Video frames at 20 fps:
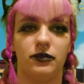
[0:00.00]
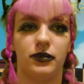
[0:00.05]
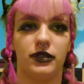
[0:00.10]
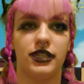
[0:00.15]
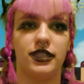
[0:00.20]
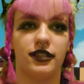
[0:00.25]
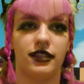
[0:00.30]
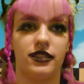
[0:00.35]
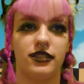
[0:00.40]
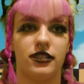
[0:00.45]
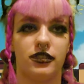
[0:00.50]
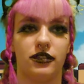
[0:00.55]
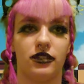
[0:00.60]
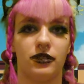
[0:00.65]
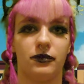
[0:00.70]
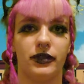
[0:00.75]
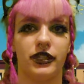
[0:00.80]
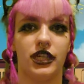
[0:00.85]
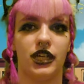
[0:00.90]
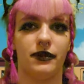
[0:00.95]
please consider
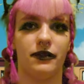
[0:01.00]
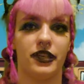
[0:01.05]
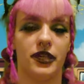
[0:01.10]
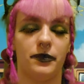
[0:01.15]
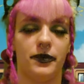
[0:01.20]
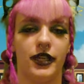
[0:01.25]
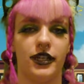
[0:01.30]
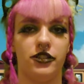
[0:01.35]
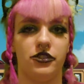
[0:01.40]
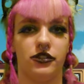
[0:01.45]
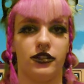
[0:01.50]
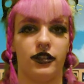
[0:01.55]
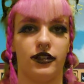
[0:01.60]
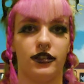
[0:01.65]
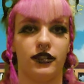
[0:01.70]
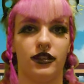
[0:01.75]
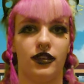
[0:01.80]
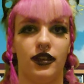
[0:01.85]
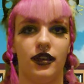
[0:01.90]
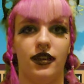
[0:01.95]
becoming a patron.